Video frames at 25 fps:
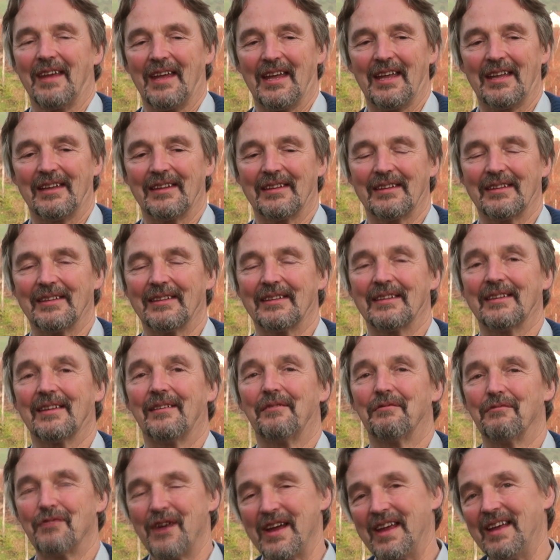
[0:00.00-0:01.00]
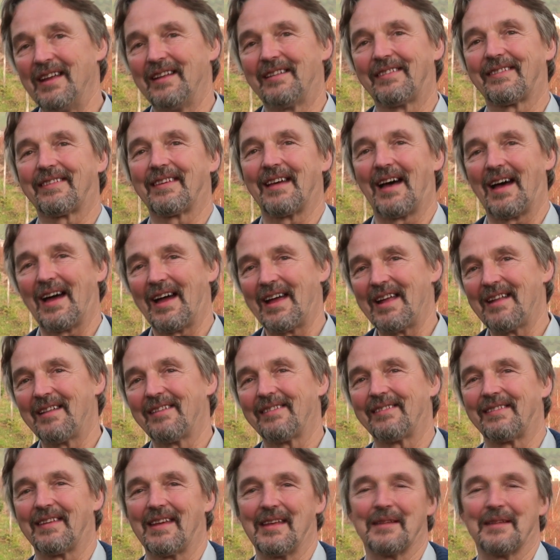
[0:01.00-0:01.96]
in weed science,